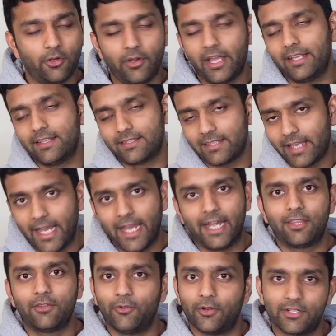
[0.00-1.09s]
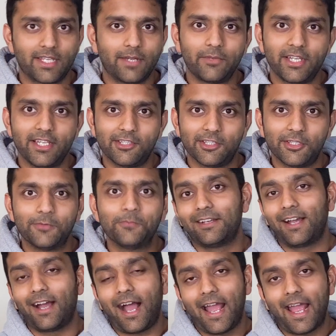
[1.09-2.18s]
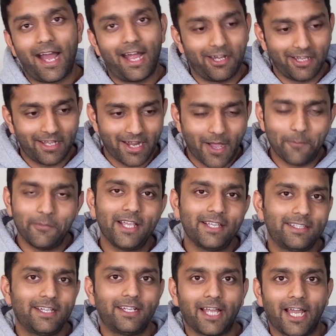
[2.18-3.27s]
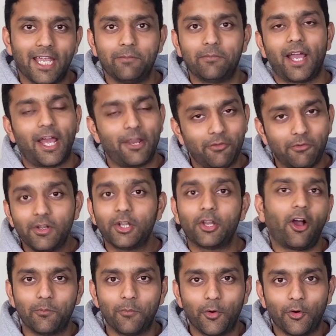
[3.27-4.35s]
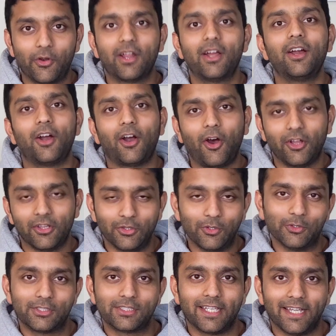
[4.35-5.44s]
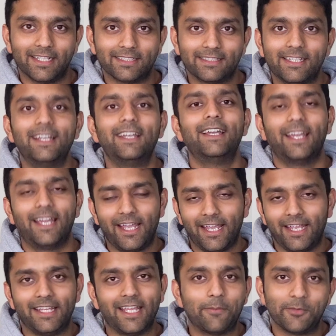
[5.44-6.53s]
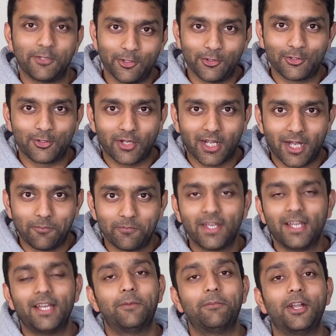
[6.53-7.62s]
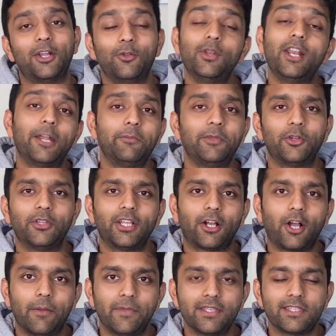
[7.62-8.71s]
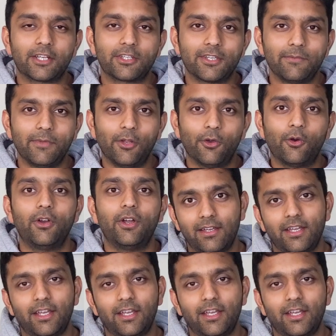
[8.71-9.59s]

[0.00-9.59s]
Today it's 8th. For some reason, I had an amazing time, and we will talk more on those things in the episodes to come. But do let me know in the comment section below